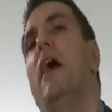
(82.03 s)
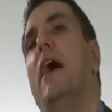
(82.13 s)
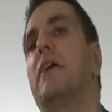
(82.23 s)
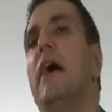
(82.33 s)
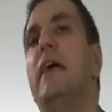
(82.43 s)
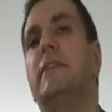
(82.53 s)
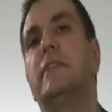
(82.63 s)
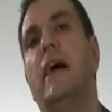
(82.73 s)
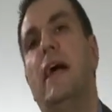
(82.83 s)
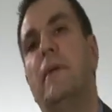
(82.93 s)
our
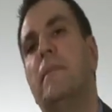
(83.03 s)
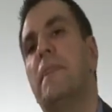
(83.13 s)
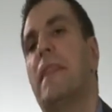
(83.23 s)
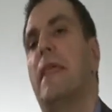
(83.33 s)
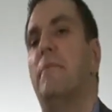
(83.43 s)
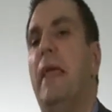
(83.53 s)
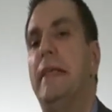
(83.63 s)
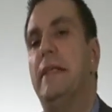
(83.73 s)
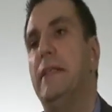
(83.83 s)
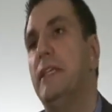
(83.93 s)
clients are
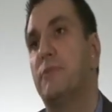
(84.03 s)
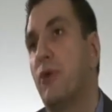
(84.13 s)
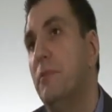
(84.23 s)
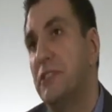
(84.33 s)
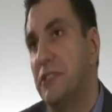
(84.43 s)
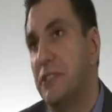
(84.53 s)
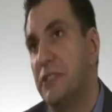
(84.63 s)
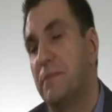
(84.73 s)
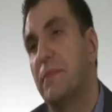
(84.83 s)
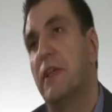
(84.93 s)
making these promises